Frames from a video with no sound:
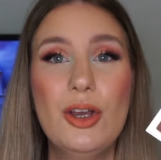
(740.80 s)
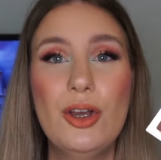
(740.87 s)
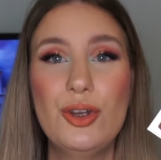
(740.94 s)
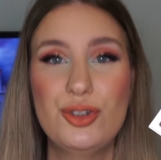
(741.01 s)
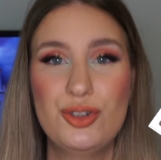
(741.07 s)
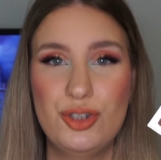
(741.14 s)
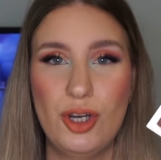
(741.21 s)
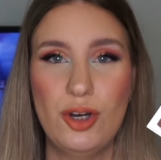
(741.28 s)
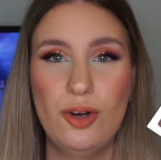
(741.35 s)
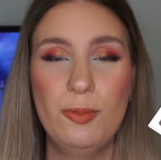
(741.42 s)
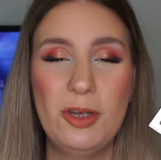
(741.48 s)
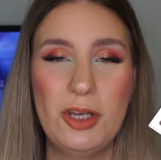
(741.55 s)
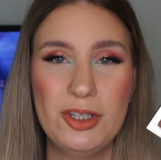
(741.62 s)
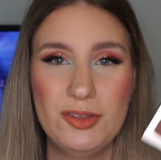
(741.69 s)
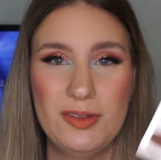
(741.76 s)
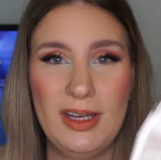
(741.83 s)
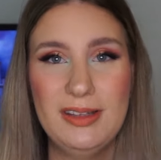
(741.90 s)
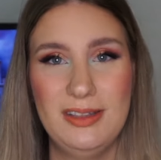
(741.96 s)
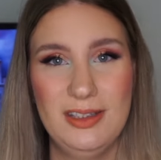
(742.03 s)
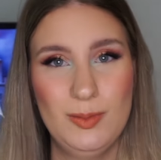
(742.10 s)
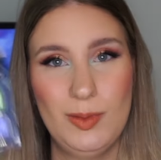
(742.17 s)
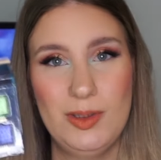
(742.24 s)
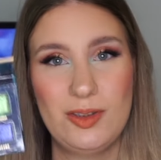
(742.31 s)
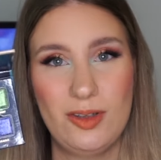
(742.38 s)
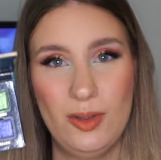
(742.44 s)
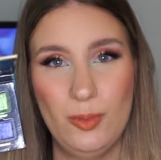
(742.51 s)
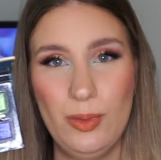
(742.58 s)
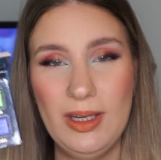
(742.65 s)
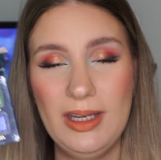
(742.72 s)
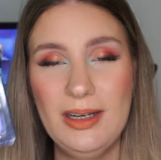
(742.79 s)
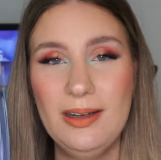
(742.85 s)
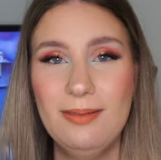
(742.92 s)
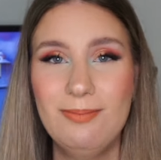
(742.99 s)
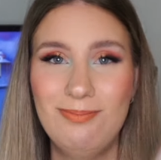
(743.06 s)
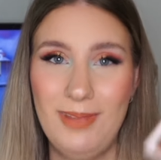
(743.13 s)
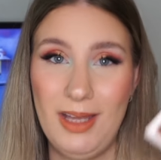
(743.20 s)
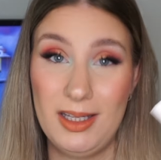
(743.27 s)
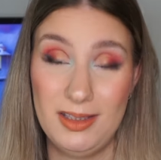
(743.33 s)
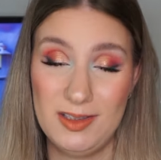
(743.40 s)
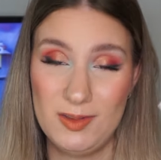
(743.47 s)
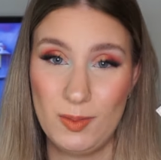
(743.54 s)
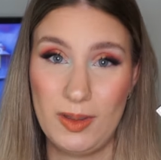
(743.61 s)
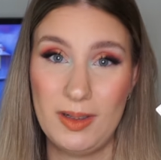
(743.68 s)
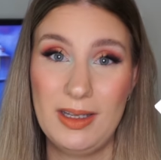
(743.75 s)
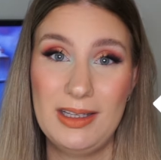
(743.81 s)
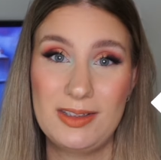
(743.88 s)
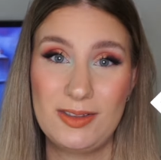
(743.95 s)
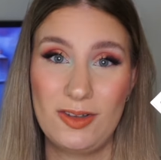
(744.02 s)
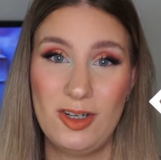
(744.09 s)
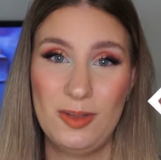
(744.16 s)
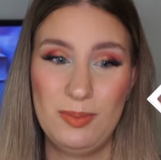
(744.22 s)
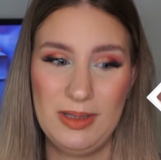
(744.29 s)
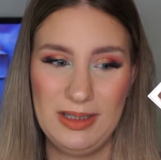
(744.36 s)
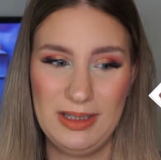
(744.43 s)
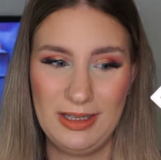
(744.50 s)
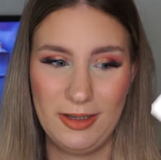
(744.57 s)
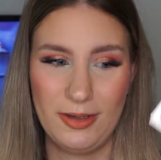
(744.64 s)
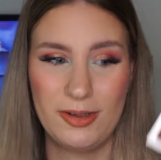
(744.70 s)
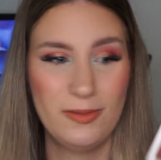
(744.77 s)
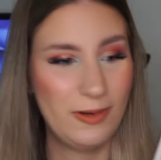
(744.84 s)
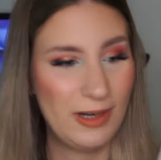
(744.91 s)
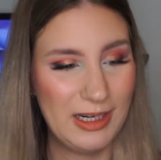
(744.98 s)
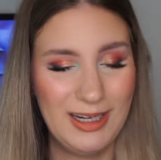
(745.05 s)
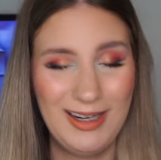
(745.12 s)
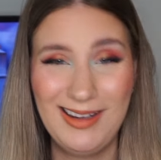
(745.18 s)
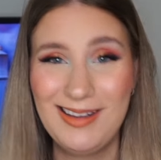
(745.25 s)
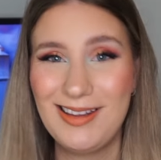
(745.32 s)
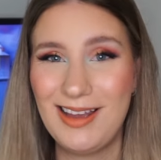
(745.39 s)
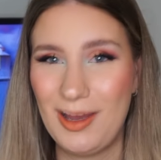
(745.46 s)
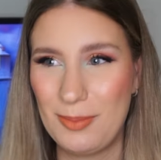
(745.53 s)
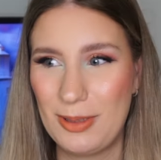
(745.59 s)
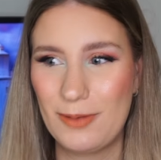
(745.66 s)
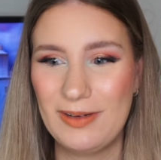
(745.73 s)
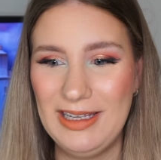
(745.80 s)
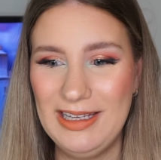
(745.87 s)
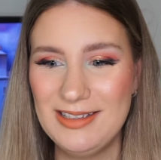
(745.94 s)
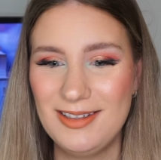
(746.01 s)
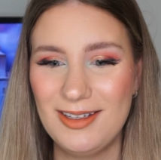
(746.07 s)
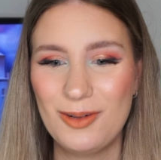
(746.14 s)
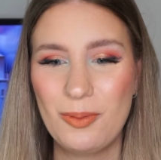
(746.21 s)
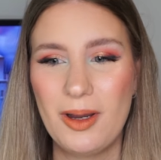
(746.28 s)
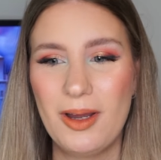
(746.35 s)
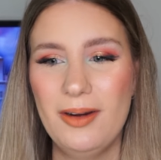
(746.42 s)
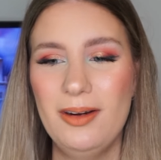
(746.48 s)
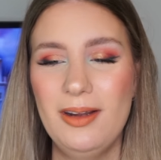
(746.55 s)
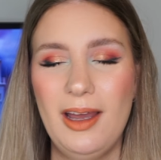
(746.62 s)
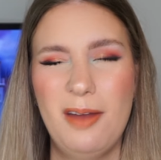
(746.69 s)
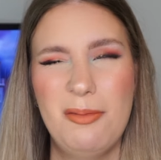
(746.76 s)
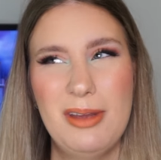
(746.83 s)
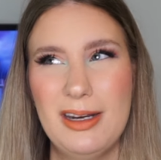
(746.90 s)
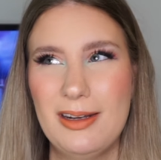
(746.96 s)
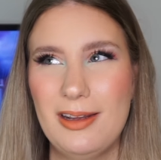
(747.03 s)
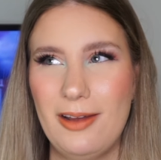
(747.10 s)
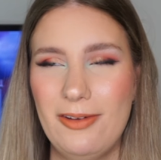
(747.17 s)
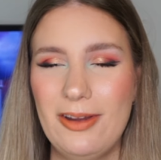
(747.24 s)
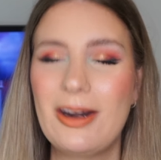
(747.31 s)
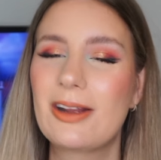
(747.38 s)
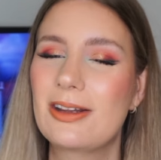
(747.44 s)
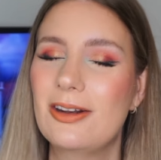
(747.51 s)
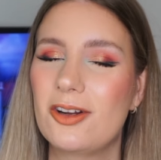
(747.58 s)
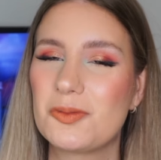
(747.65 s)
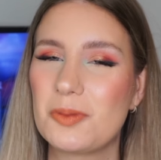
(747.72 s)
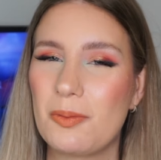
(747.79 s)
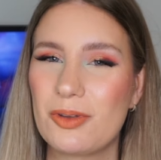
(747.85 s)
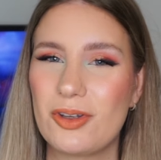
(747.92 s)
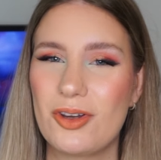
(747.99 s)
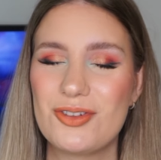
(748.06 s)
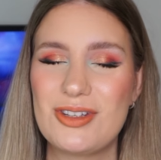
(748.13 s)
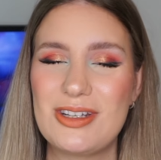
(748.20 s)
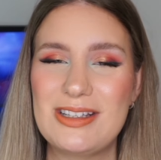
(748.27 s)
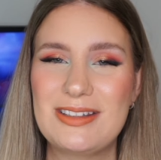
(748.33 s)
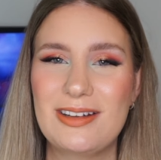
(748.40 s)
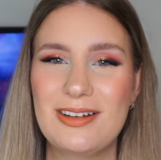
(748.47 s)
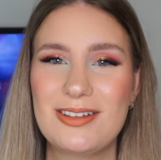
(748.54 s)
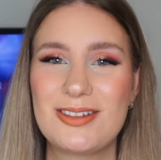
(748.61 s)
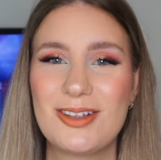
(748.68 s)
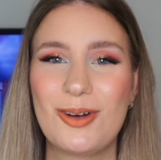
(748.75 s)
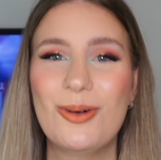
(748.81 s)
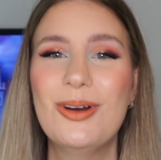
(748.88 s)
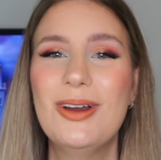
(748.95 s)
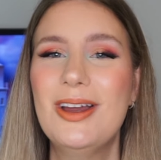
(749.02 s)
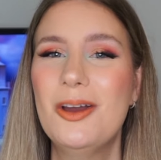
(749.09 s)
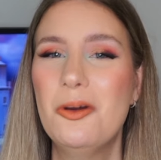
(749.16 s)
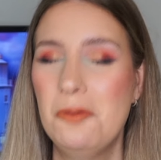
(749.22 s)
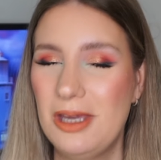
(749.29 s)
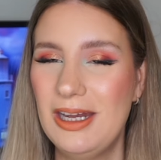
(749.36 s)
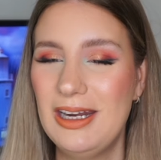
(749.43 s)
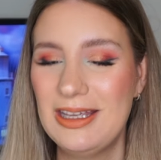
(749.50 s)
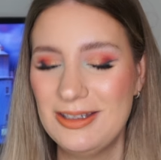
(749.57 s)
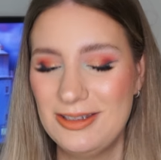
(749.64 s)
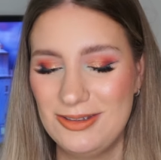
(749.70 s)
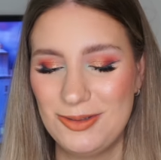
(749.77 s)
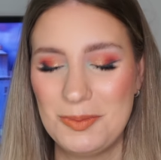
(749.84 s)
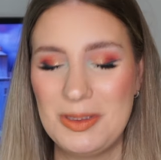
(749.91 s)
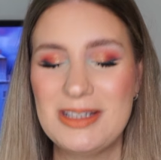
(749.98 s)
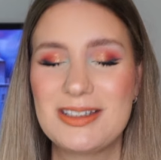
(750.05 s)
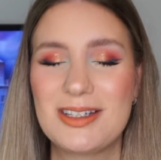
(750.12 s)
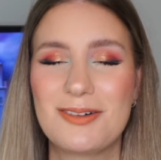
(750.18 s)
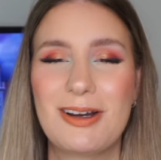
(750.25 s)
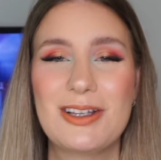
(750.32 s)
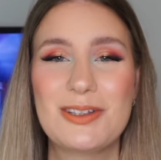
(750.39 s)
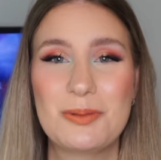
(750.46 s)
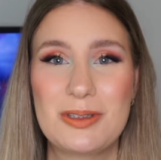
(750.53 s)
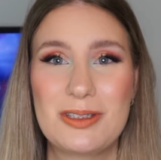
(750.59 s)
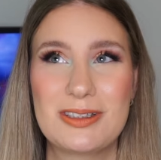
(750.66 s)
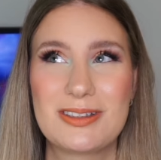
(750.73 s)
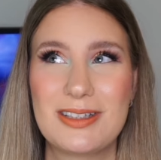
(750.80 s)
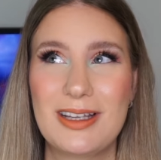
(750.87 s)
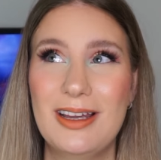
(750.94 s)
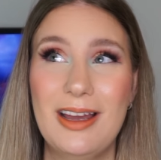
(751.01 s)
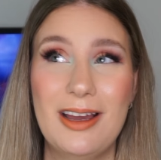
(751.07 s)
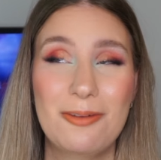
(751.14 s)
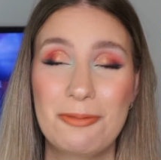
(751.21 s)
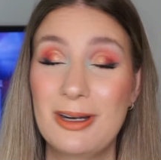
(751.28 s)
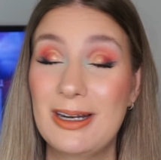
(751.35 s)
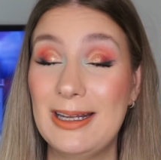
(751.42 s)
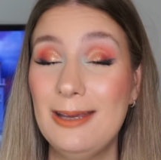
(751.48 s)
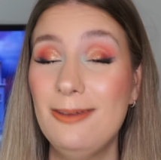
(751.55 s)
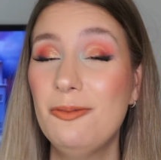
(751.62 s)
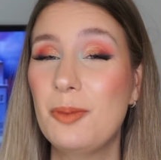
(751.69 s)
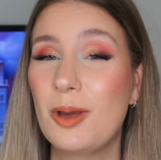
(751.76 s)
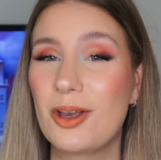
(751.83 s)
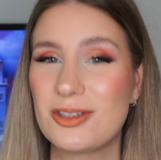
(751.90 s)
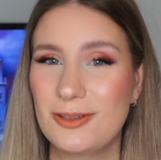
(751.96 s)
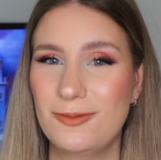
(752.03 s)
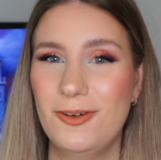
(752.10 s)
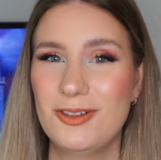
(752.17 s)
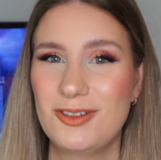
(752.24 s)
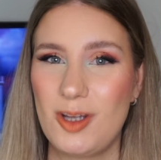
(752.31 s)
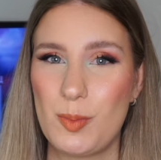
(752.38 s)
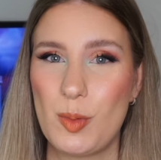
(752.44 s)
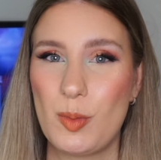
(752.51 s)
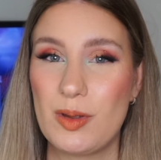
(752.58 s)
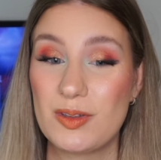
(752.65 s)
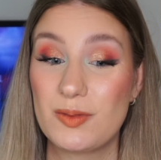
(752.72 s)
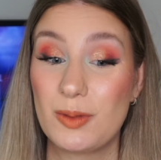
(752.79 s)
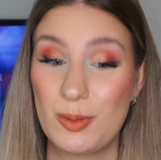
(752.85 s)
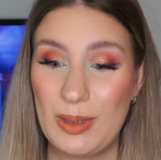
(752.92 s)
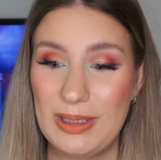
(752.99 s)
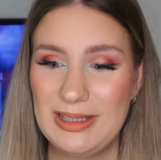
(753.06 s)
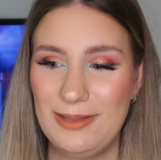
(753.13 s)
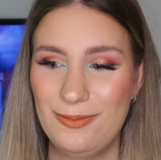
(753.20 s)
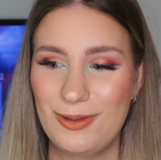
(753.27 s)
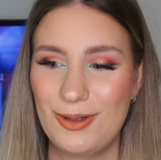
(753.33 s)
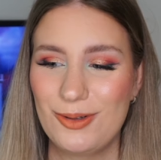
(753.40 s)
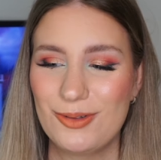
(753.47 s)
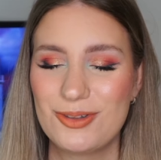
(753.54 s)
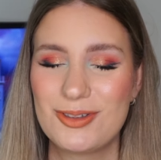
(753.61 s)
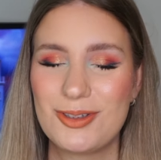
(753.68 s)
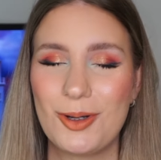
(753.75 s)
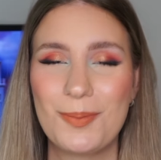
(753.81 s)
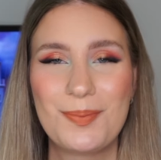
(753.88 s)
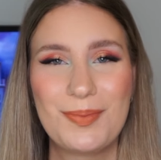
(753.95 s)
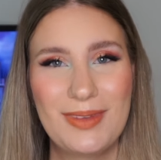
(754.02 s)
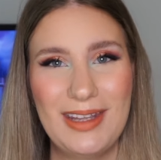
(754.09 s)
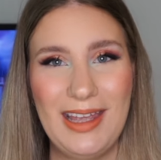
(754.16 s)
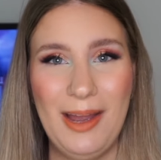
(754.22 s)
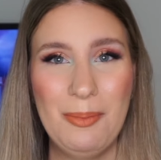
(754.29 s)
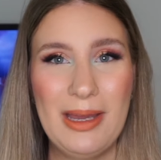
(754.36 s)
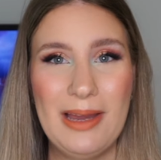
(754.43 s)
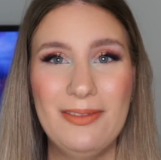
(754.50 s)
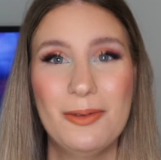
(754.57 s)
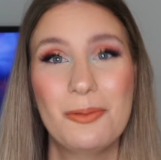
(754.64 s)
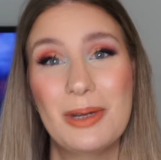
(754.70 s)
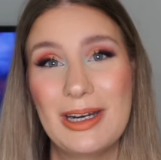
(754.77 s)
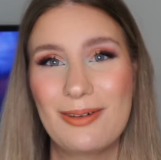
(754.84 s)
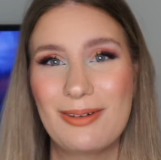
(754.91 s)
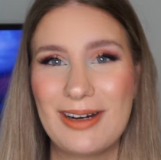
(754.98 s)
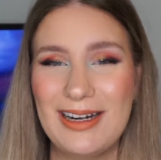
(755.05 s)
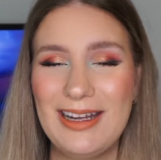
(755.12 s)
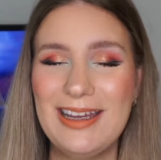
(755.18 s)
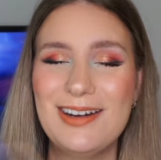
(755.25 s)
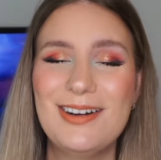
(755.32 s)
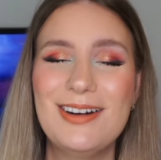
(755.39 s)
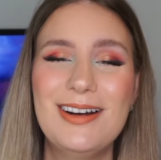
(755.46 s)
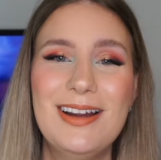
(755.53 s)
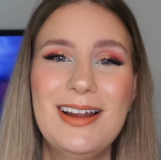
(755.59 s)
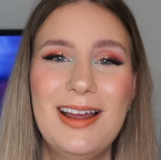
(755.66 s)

So because of that, this one is going to win, and this one is going to be decluttered. Finally, a bit of an easier one. I mean, I feel like the last one was also easier, so we're getting into some easier rounds, which is a relief because the first couple ones were quite difficult. So yeah, we have the winner right here.